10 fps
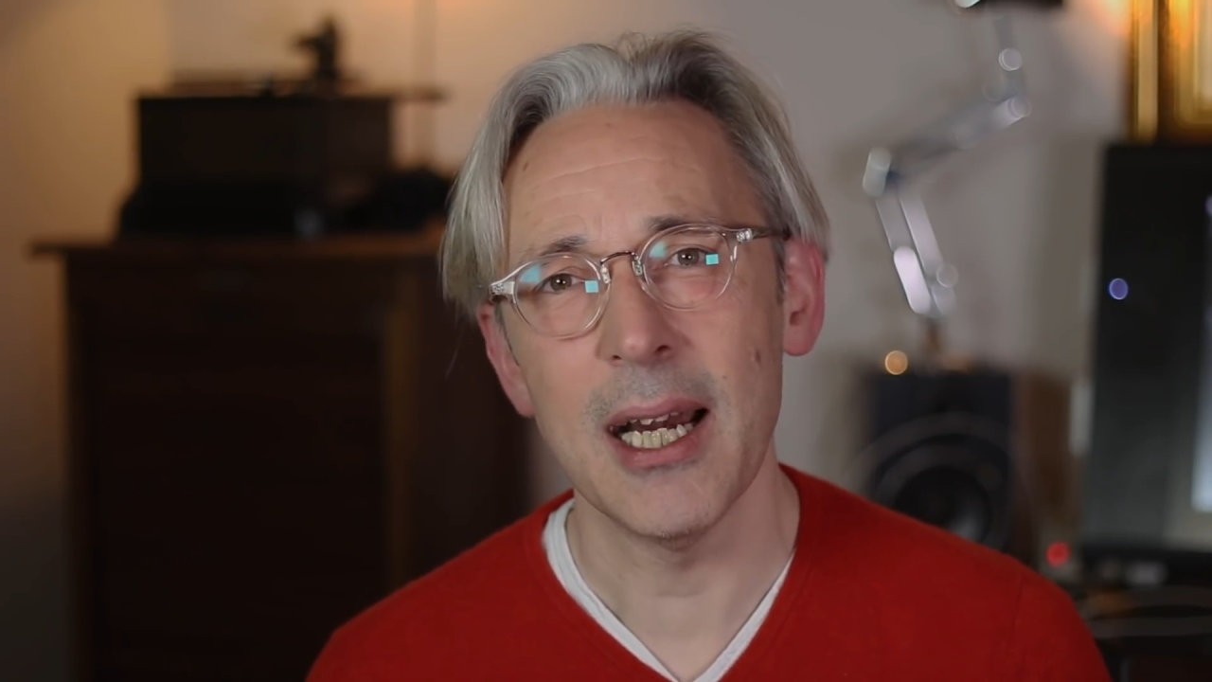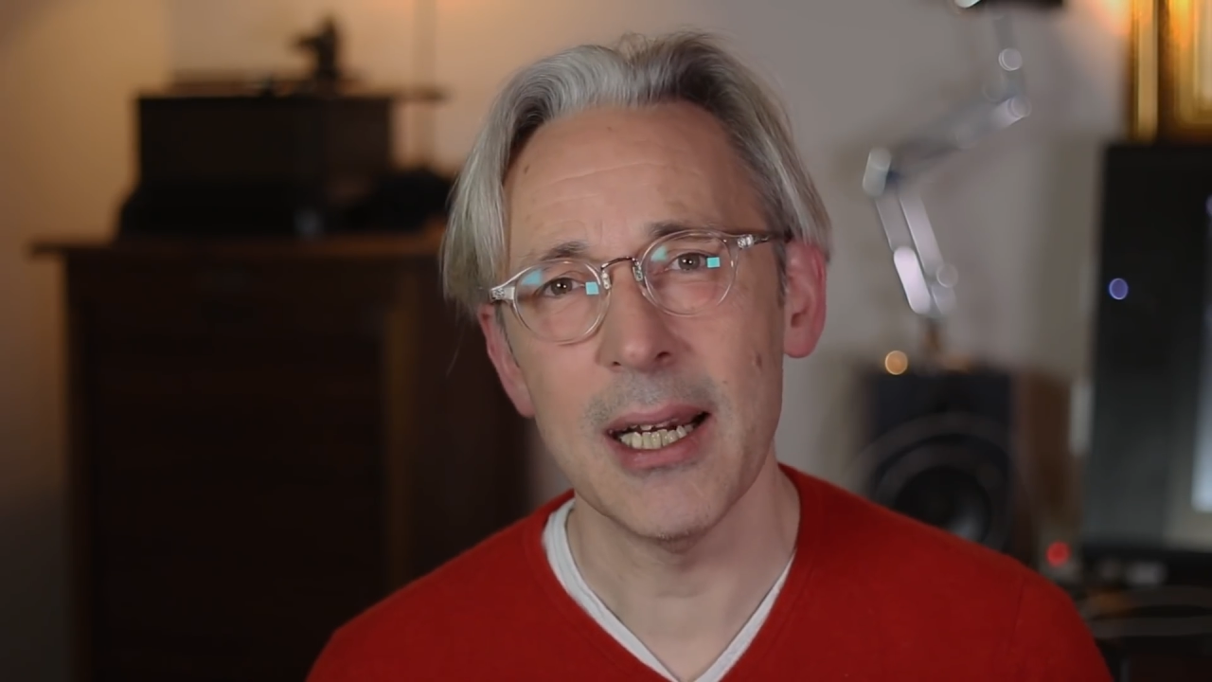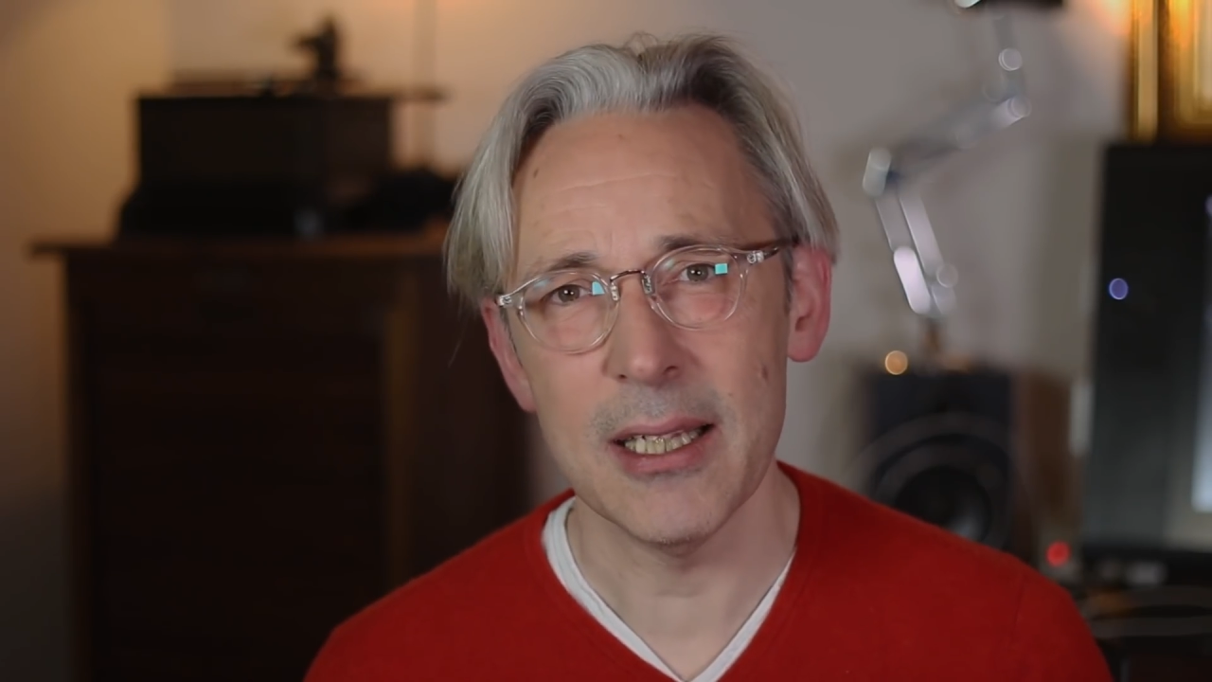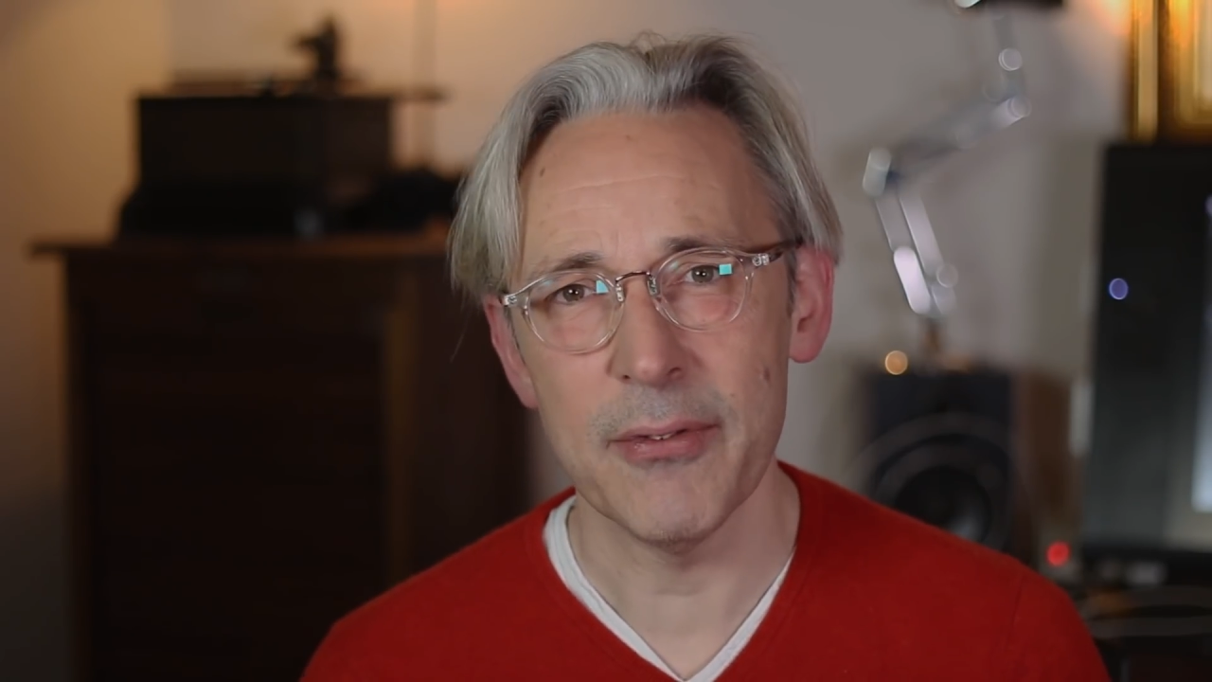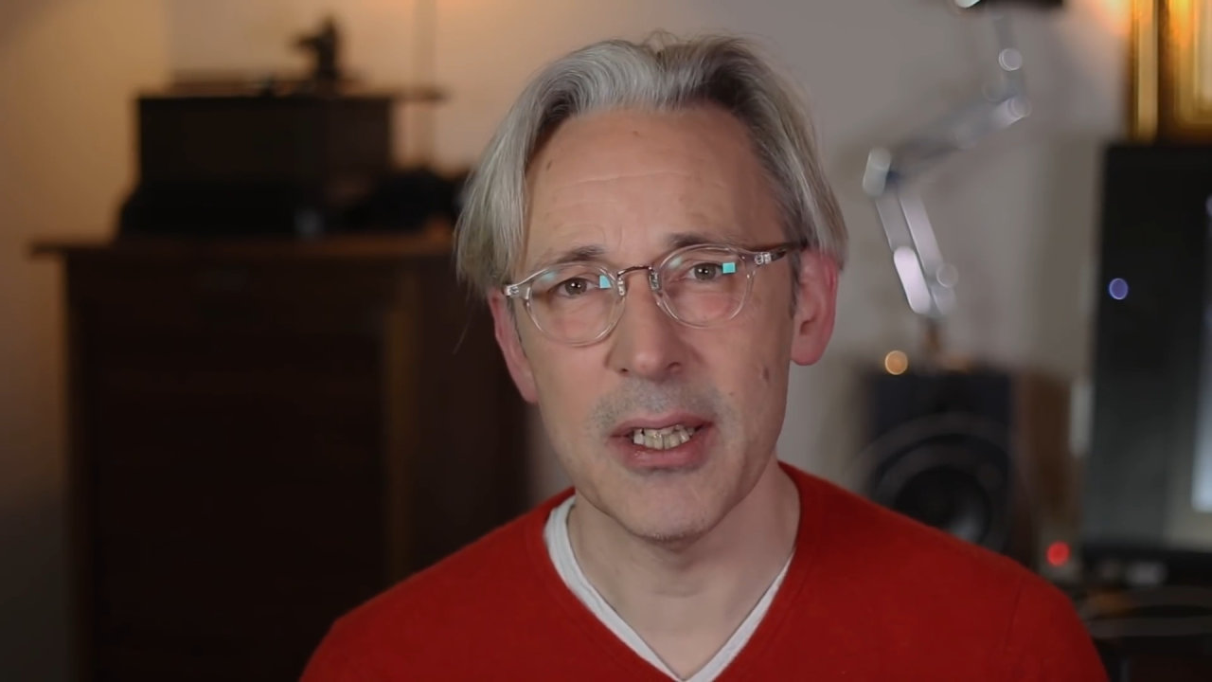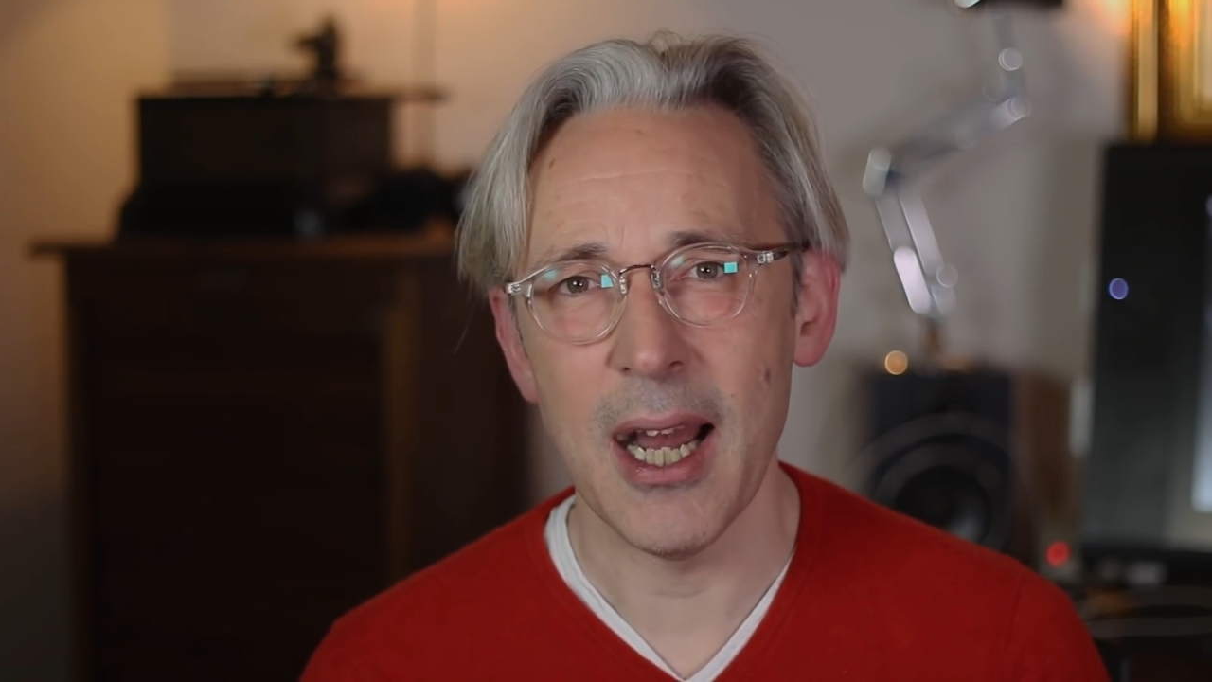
I live in